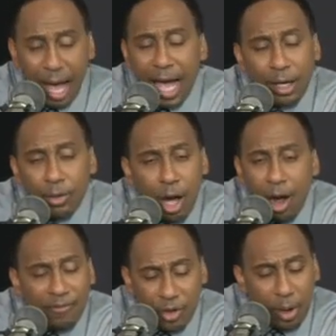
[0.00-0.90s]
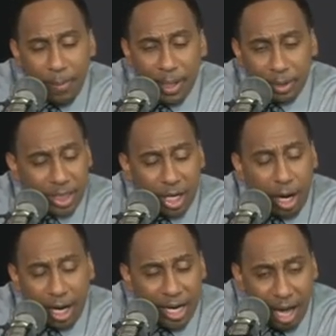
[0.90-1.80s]
I don't know if you and Middleton
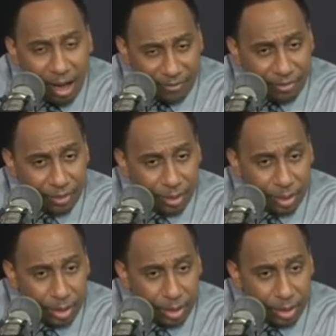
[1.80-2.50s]
are enough.